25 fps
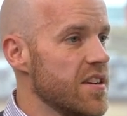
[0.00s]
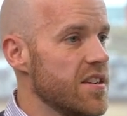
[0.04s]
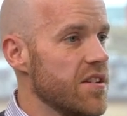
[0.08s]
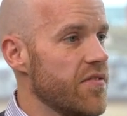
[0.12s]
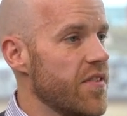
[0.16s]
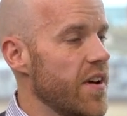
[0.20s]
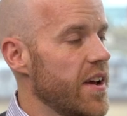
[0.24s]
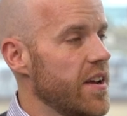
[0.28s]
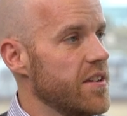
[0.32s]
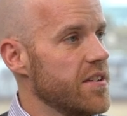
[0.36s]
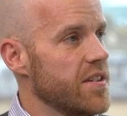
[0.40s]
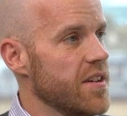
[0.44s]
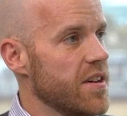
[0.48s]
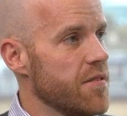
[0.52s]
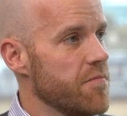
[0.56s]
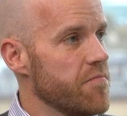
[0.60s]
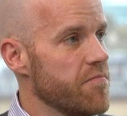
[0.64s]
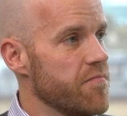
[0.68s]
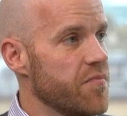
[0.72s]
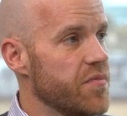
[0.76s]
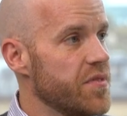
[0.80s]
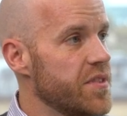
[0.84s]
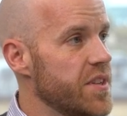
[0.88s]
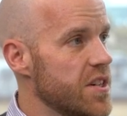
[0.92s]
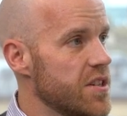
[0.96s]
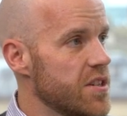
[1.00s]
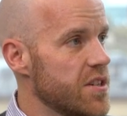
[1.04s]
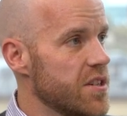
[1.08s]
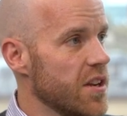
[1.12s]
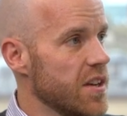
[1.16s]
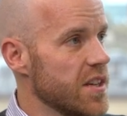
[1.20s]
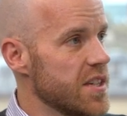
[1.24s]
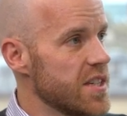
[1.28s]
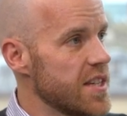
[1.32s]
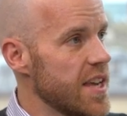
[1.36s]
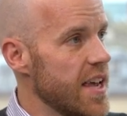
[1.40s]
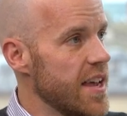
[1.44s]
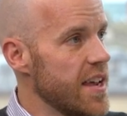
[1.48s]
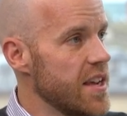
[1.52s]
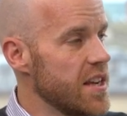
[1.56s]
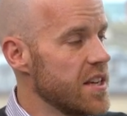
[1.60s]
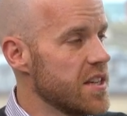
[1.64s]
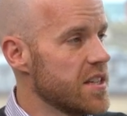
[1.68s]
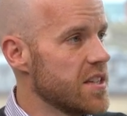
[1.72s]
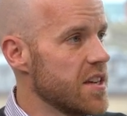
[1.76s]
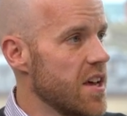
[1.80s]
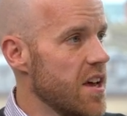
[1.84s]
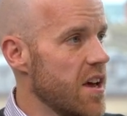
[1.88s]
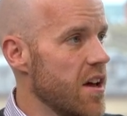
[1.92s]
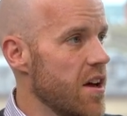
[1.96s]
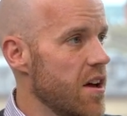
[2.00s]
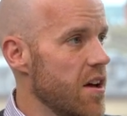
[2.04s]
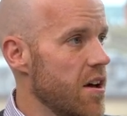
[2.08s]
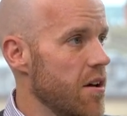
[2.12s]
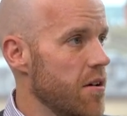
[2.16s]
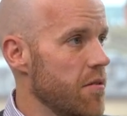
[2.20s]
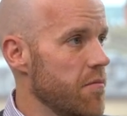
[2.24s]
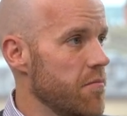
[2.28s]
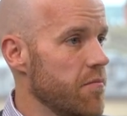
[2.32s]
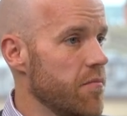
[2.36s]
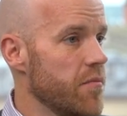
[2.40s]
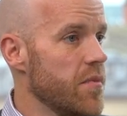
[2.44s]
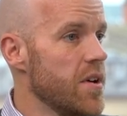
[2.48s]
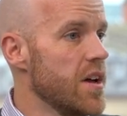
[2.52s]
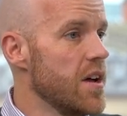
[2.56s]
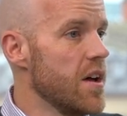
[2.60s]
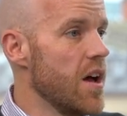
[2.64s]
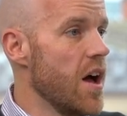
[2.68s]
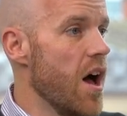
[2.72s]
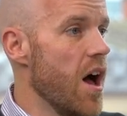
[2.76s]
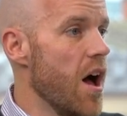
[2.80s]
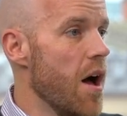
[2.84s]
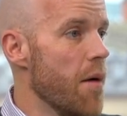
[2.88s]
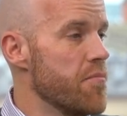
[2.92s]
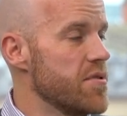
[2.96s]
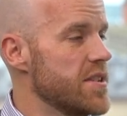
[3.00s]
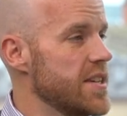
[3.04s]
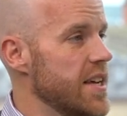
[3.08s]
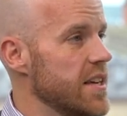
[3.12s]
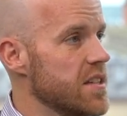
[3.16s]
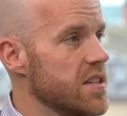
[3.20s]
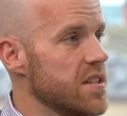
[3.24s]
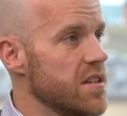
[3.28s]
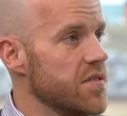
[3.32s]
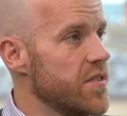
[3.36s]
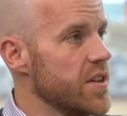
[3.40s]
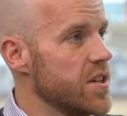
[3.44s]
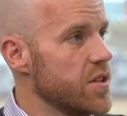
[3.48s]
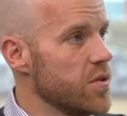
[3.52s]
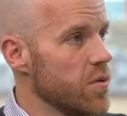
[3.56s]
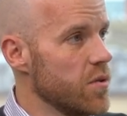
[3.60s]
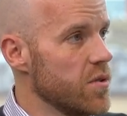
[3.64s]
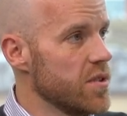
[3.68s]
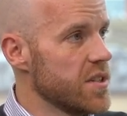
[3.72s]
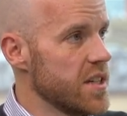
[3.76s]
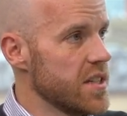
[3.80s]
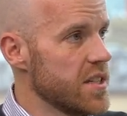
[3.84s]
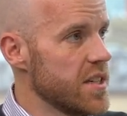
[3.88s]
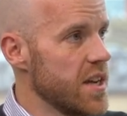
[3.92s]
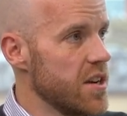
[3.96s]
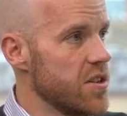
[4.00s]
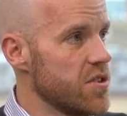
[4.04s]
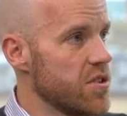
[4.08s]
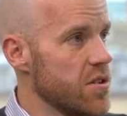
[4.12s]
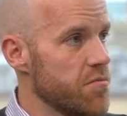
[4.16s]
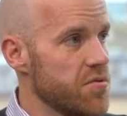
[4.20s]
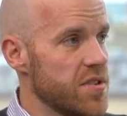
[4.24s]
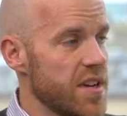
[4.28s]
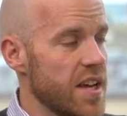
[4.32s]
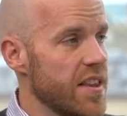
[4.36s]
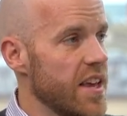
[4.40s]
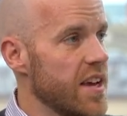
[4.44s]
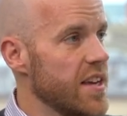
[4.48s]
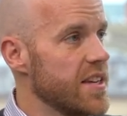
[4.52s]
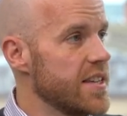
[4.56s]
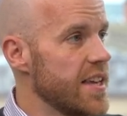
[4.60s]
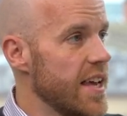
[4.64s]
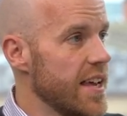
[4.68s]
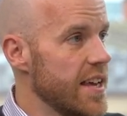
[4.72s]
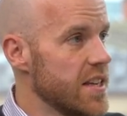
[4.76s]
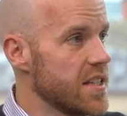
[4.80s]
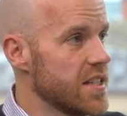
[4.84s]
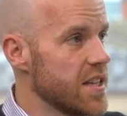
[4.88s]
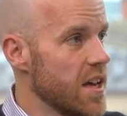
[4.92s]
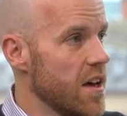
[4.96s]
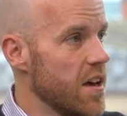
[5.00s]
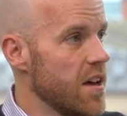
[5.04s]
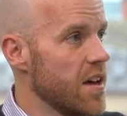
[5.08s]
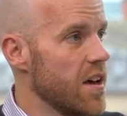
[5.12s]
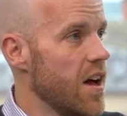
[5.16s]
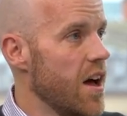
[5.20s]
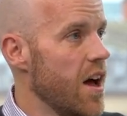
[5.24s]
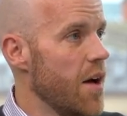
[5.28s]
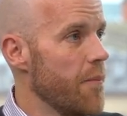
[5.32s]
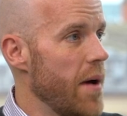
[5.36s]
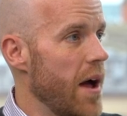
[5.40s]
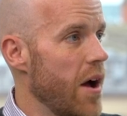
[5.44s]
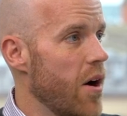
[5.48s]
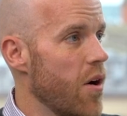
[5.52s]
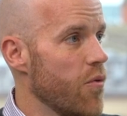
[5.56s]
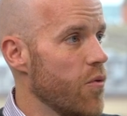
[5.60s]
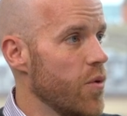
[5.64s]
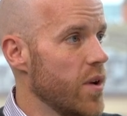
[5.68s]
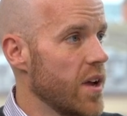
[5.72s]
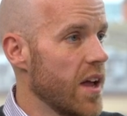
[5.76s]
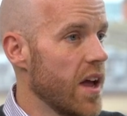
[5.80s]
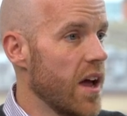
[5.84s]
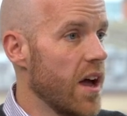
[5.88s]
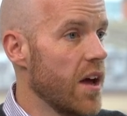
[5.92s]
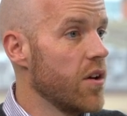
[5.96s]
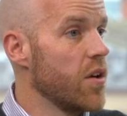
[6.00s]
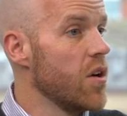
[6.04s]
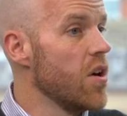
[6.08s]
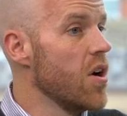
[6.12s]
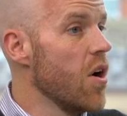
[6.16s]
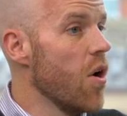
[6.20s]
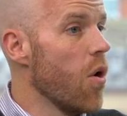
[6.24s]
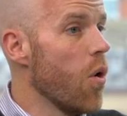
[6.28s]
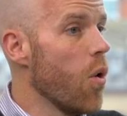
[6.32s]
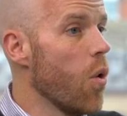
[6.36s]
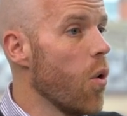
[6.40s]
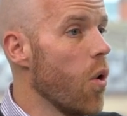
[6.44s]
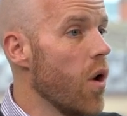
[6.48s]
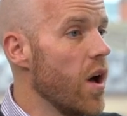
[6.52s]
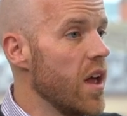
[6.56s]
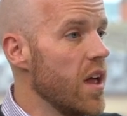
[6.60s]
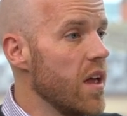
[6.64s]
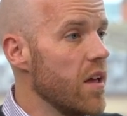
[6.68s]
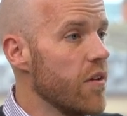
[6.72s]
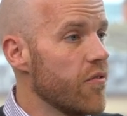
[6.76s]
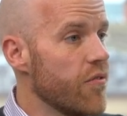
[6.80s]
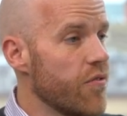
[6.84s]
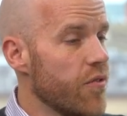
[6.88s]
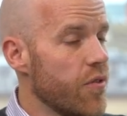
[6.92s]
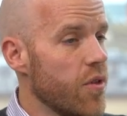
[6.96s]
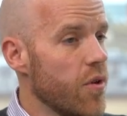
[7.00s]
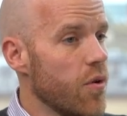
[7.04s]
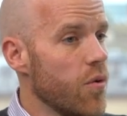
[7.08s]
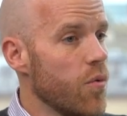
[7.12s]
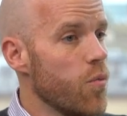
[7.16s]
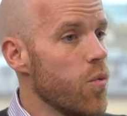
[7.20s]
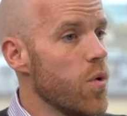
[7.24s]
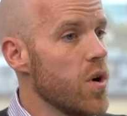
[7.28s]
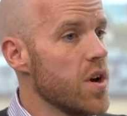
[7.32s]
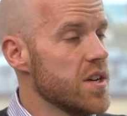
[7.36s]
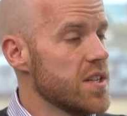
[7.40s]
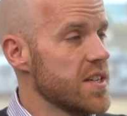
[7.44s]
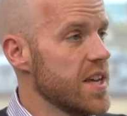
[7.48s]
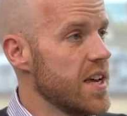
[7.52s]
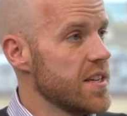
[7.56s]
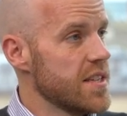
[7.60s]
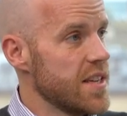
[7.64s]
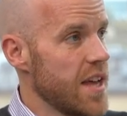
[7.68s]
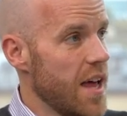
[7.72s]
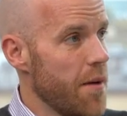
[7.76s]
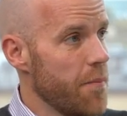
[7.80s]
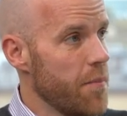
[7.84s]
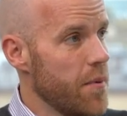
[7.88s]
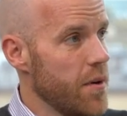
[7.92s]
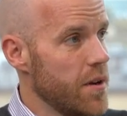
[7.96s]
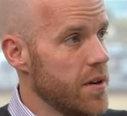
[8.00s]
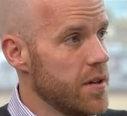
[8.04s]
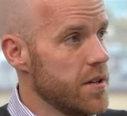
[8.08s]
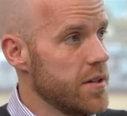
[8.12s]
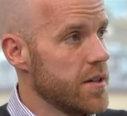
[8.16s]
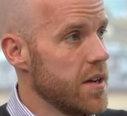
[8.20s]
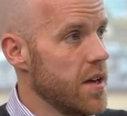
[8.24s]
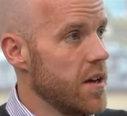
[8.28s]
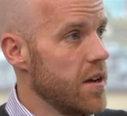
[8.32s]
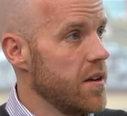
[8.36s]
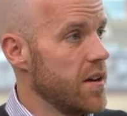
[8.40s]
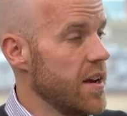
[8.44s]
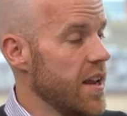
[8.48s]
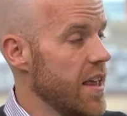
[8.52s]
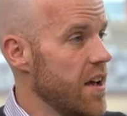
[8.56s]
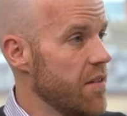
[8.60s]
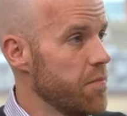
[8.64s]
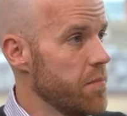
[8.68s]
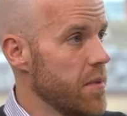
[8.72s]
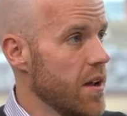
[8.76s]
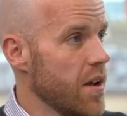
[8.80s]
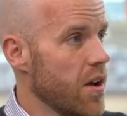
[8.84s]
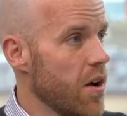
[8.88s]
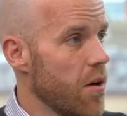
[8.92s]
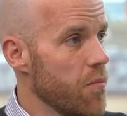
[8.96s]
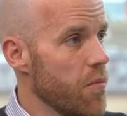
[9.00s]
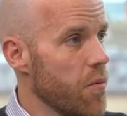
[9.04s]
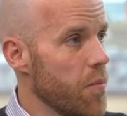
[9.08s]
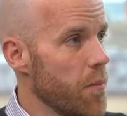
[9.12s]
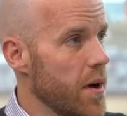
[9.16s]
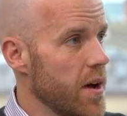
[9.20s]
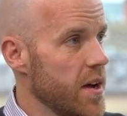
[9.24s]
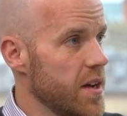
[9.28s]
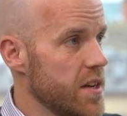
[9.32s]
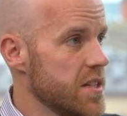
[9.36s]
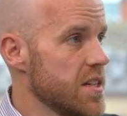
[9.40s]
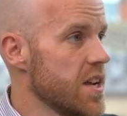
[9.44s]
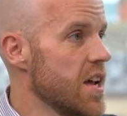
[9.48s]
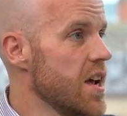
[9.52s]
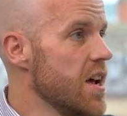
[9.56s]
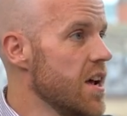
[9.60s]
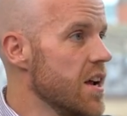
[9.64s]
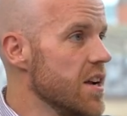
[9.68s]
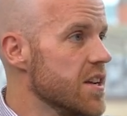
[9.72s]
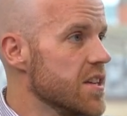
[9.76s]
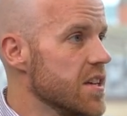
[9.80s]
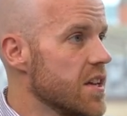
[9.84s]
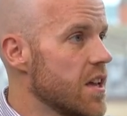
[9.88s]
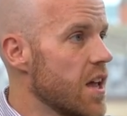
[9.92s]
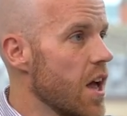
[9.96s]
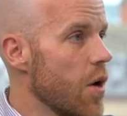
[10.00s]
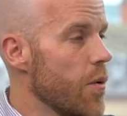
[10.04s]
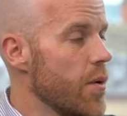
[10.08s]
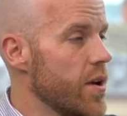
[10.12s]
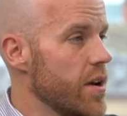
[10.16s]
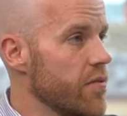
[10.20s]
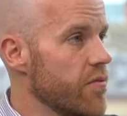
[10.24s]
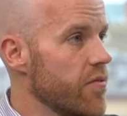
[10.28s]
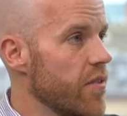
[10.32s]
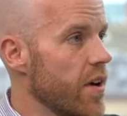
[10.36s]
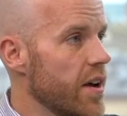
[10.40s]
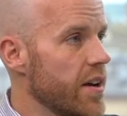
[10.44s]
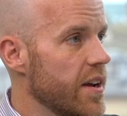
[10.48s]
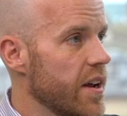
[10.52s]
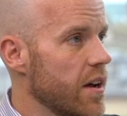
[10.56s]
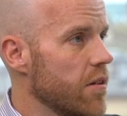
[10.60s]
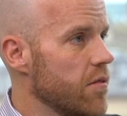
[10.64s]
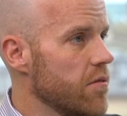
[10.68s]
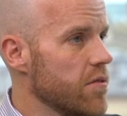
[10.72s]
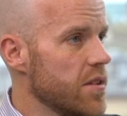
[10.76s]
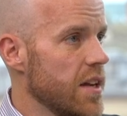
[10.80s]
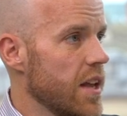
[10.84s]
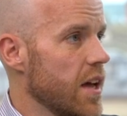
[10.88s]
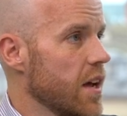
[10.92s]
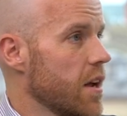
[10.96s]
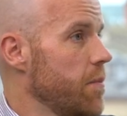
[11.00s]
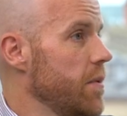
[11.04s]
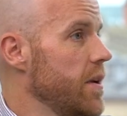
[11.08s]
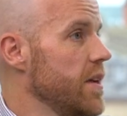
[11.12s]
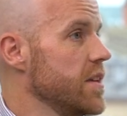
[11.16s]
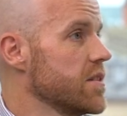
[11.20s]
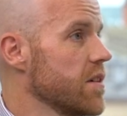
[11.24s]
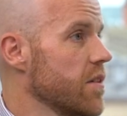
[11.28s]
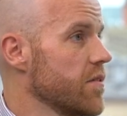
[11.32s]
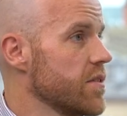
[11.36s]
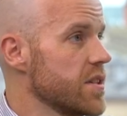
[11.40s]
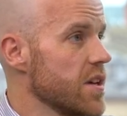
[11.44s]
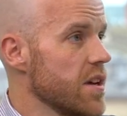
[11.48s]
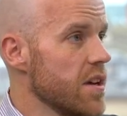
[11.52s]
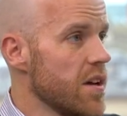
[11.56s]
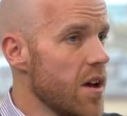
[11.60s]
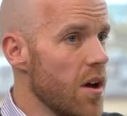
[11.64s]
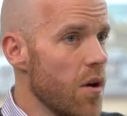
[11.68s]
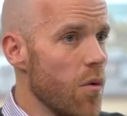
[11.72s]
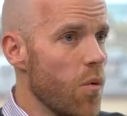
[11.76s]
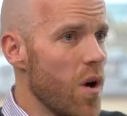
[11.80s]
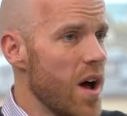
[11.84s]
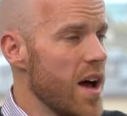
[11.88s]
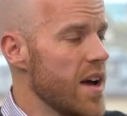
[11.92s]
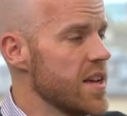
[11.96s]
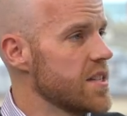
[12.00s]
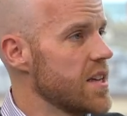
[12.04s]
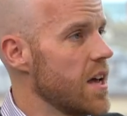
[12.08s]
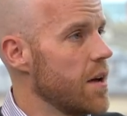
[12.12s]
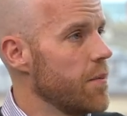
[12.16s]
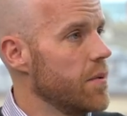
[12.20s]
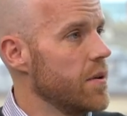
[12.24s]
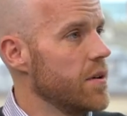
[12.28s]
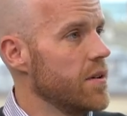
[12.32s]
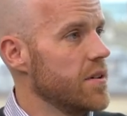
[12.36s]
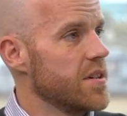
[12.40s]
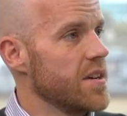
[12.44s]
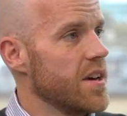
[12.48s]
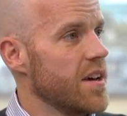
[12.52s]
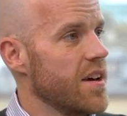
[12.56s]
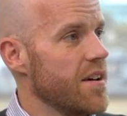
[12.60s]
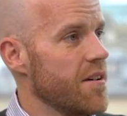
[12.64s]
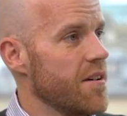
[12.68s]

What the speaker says: defend digital estates, protect individuals, etc., protect their data, however we can. Or if the worst has happened and they have been compromised, to go in and find out, like a police officer, what has happened?